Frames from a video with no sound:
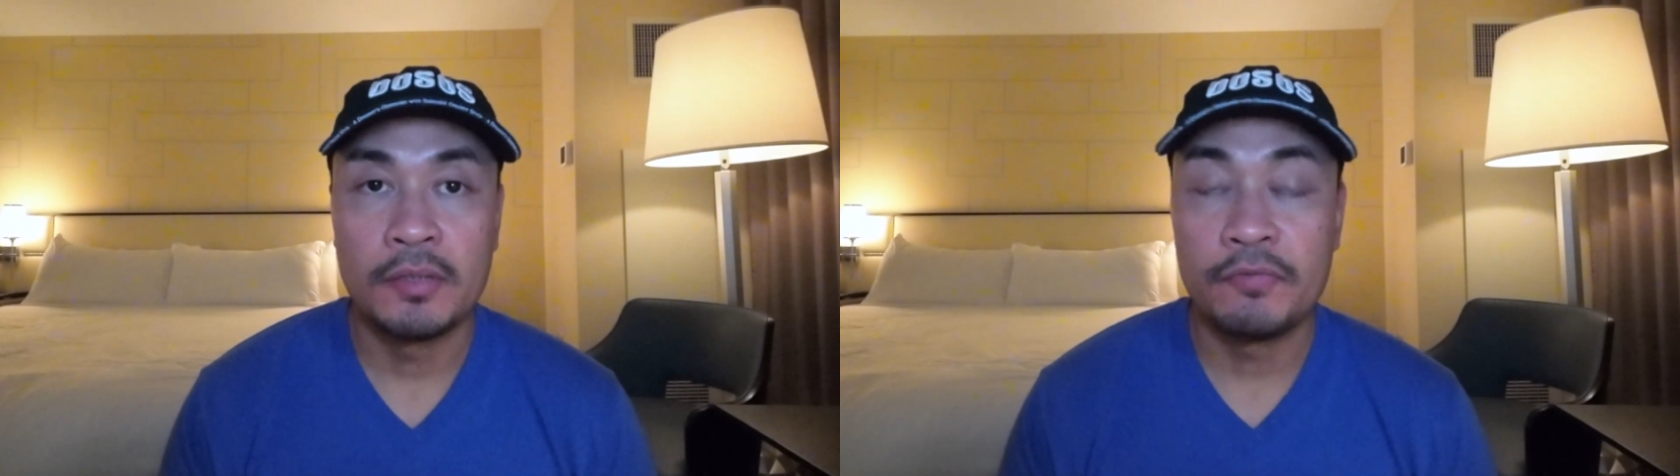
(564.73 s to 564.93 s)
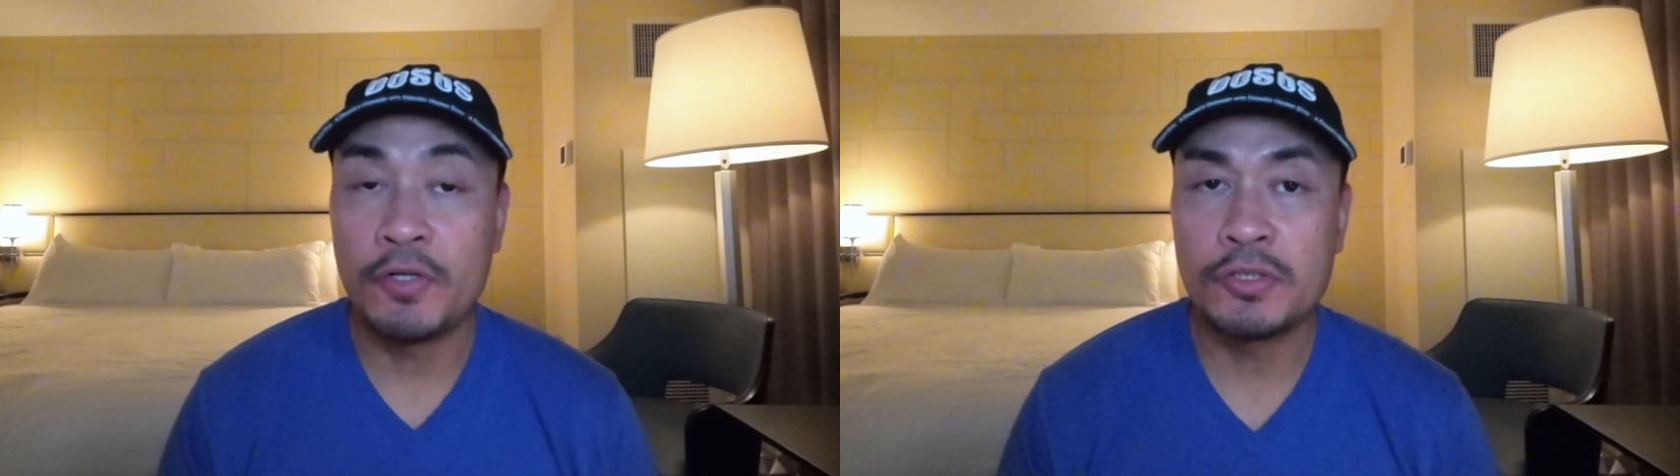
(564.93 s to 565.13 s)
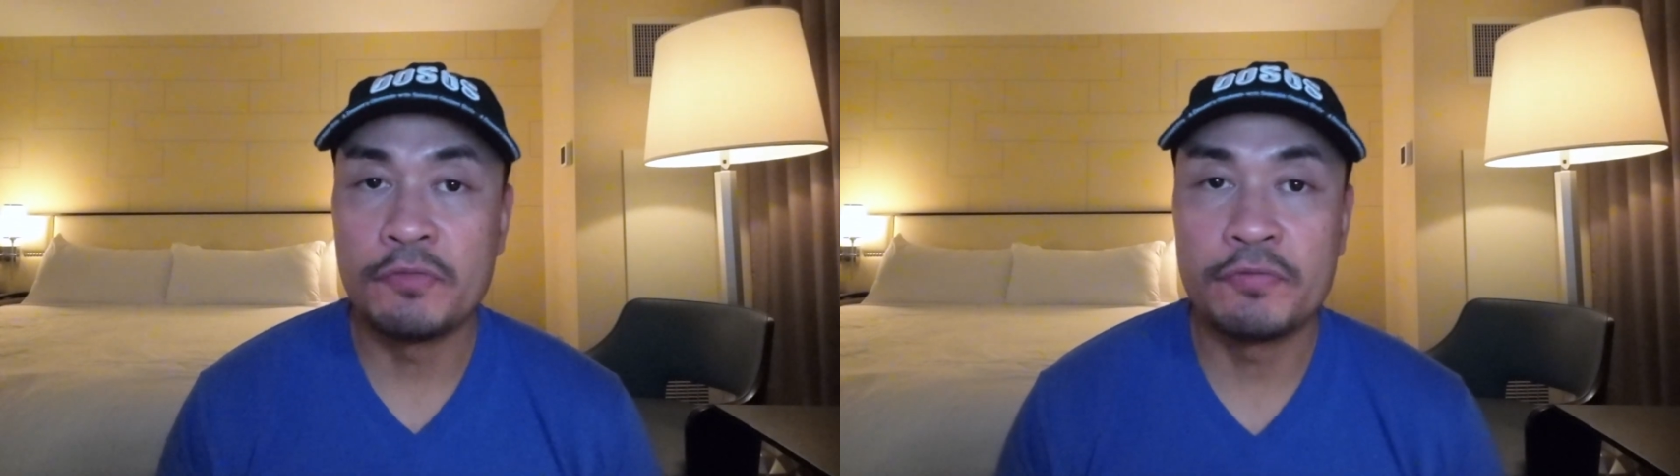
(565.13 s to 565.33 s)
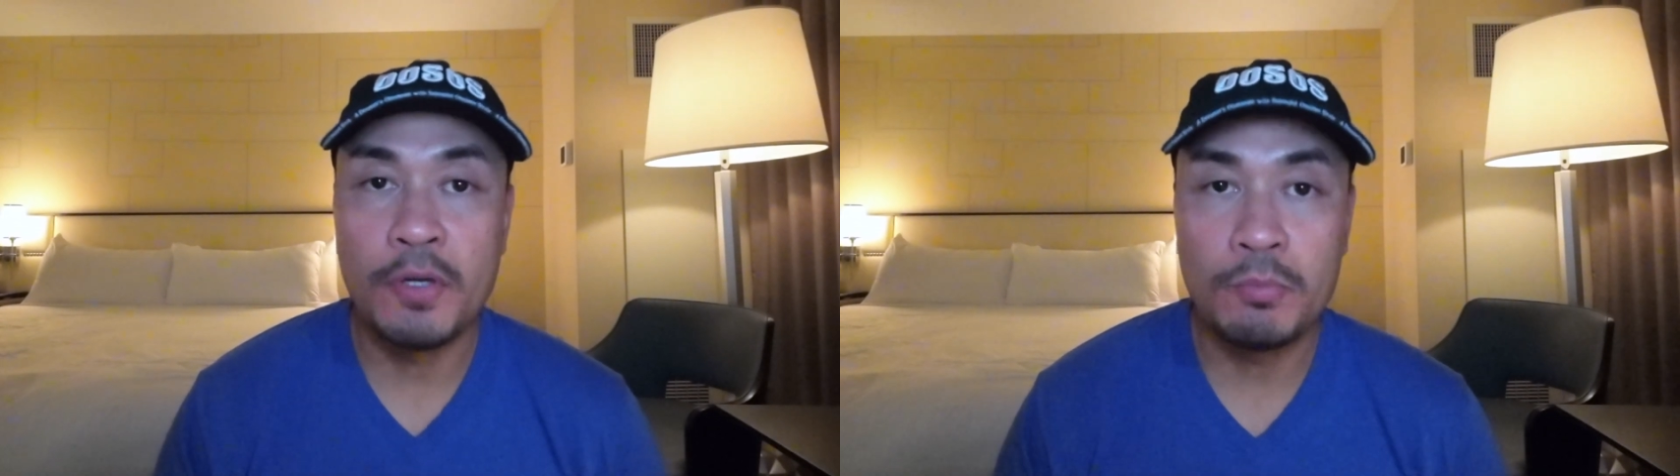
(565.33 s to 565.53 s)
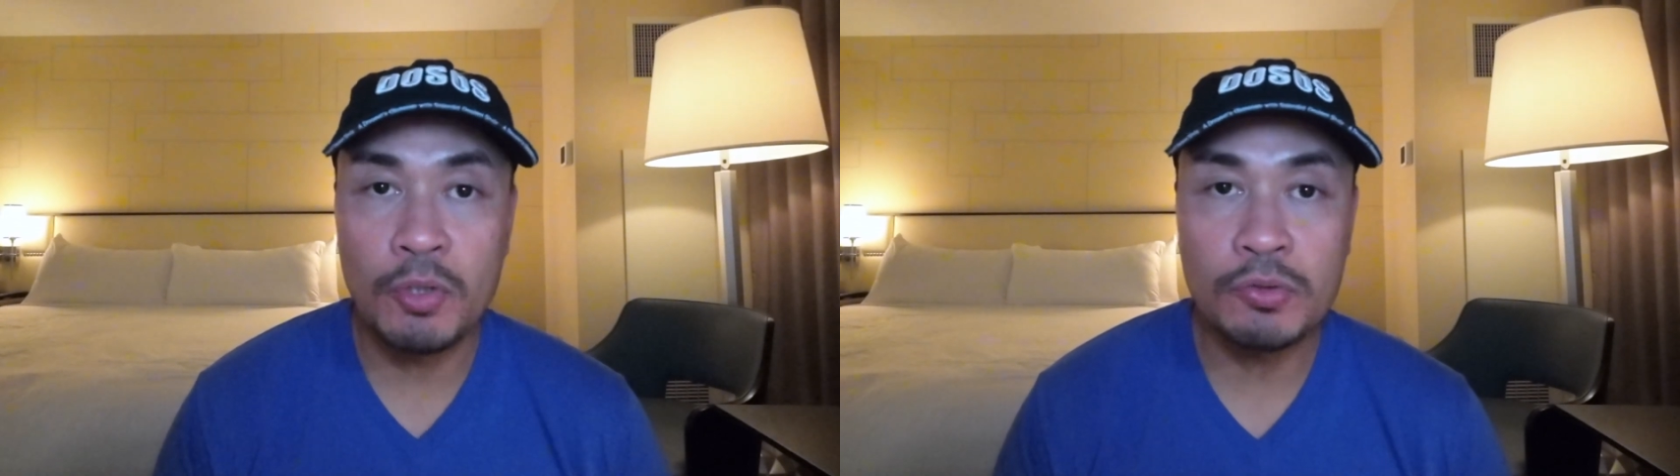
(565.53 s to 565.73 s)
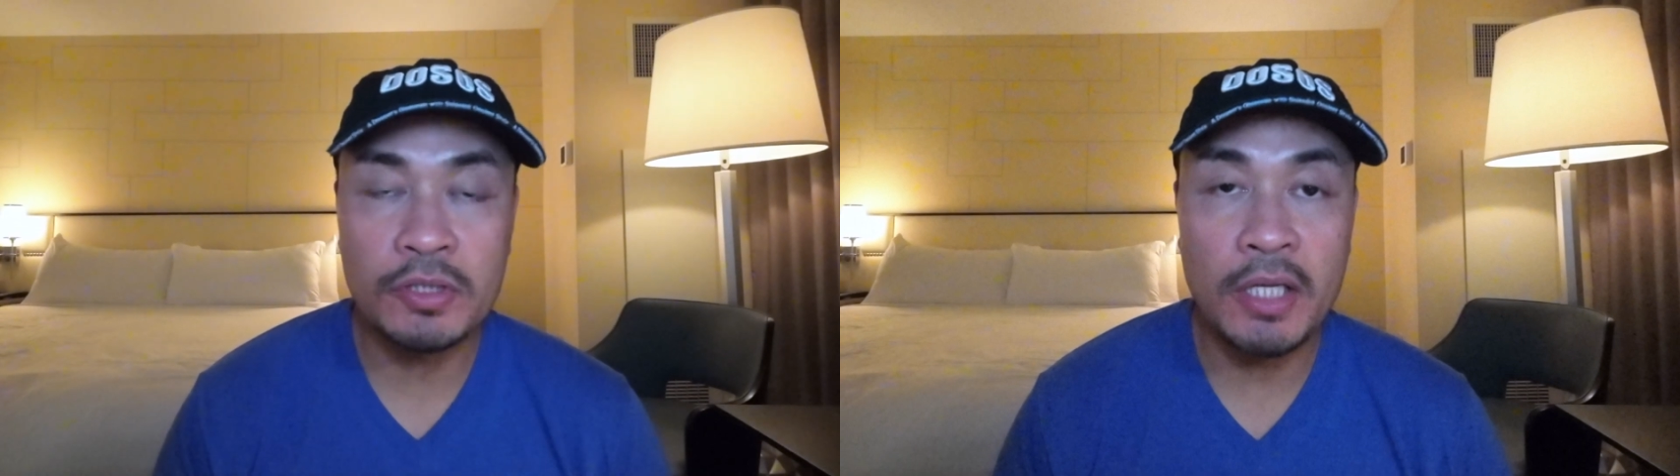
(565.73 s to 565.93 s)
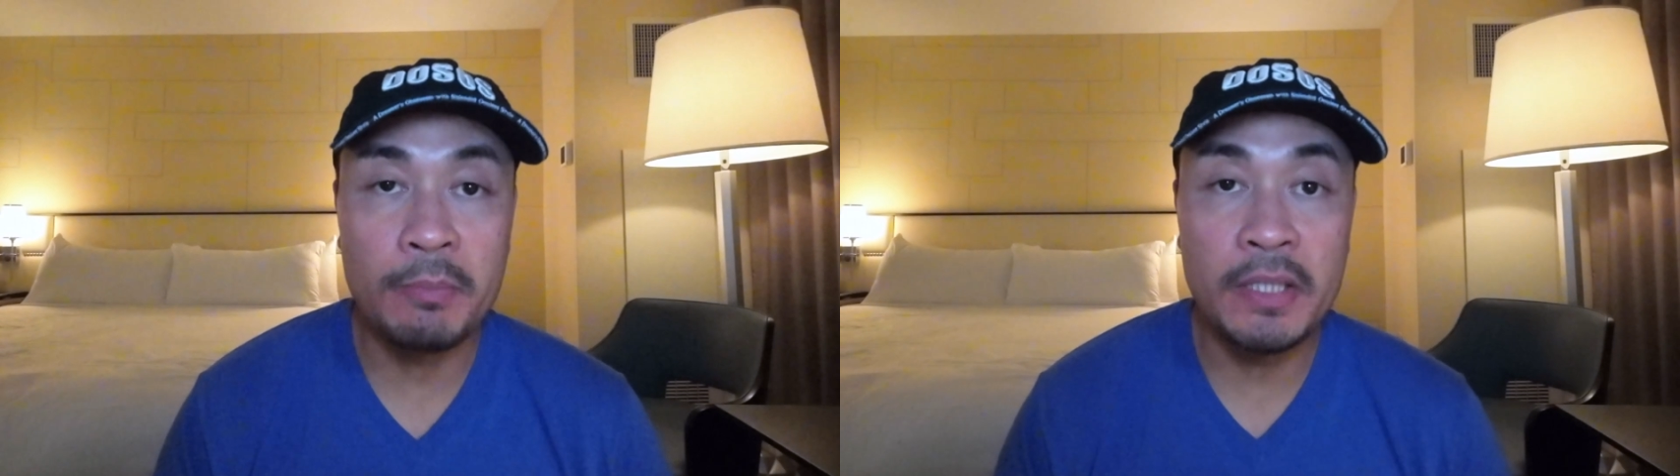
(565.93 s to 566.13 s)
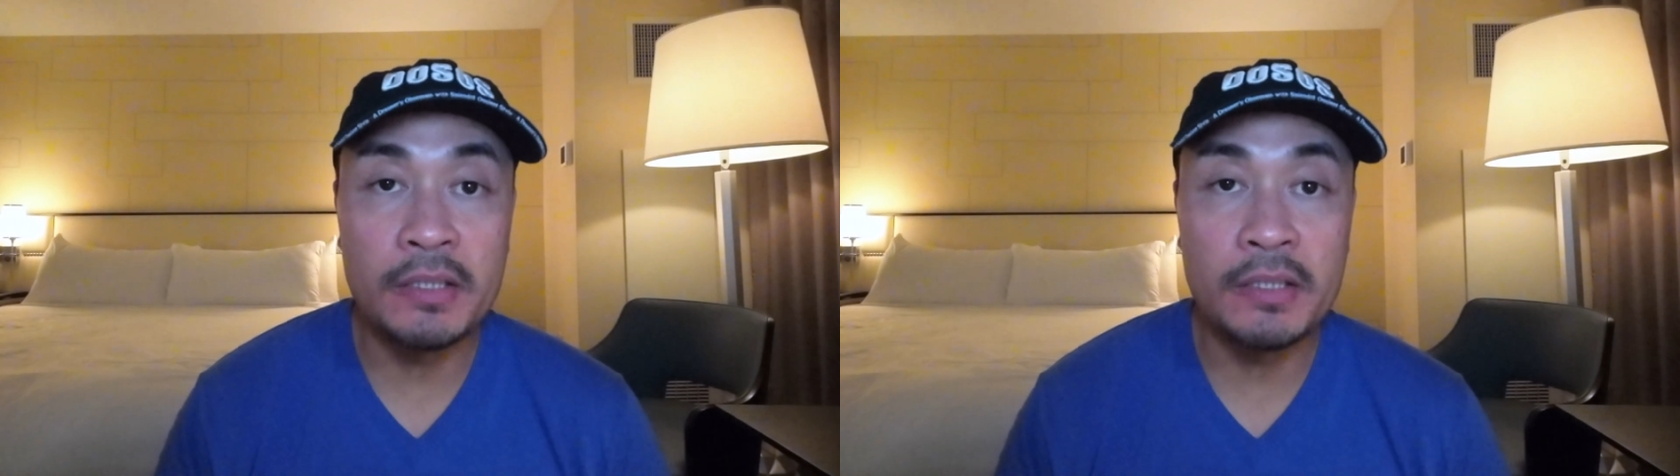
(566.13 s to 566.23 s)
First and foremost, let me